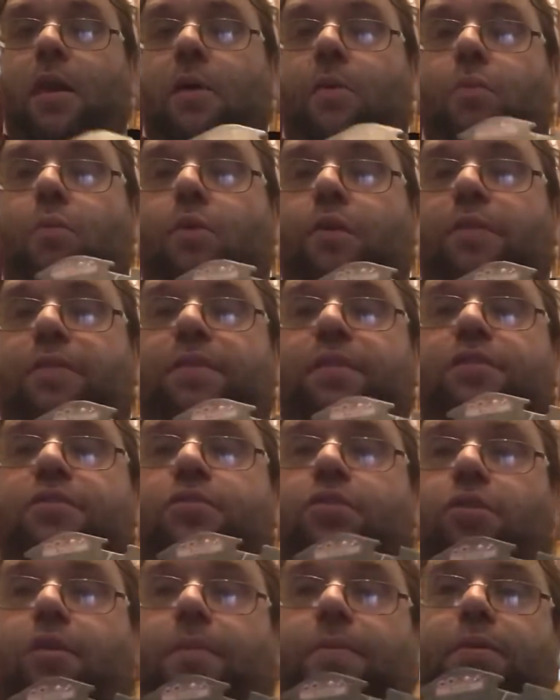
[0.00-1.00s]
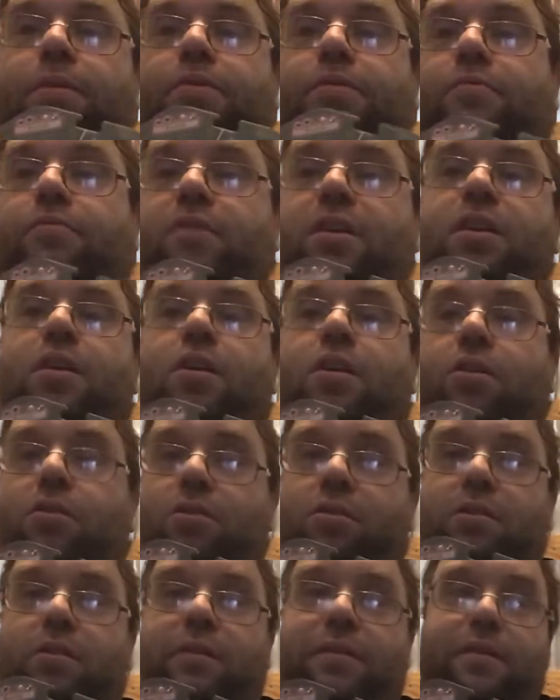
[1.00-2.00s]
one of the top 3
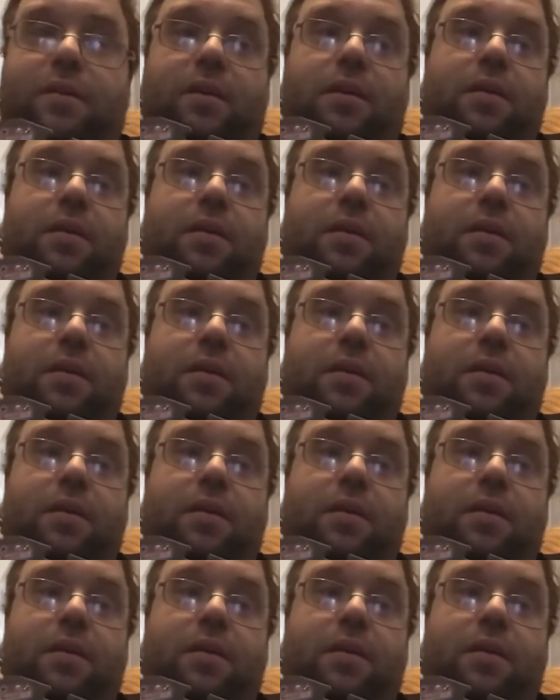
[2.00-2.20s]
cards